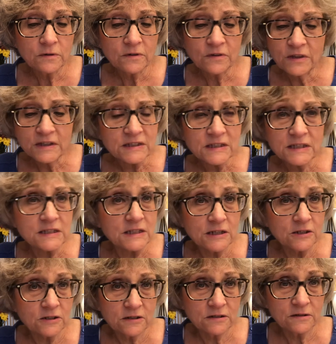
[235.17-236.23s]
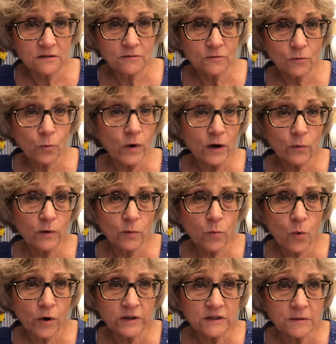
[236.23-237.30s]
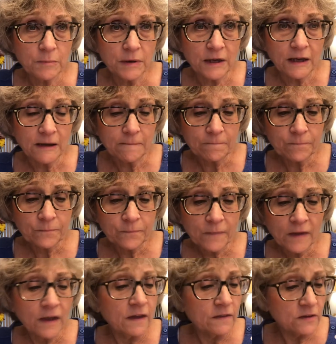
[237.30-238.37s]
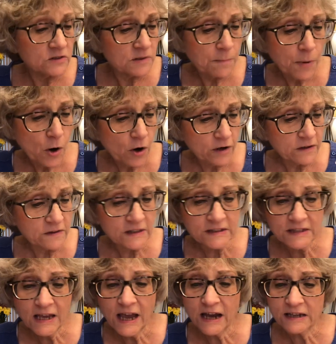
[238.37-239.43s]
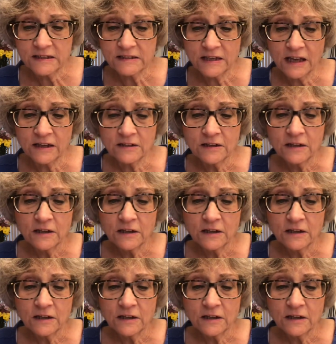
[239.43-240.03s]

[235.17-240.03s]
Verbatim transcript: This isn't where we want to be. There's a part in the text that,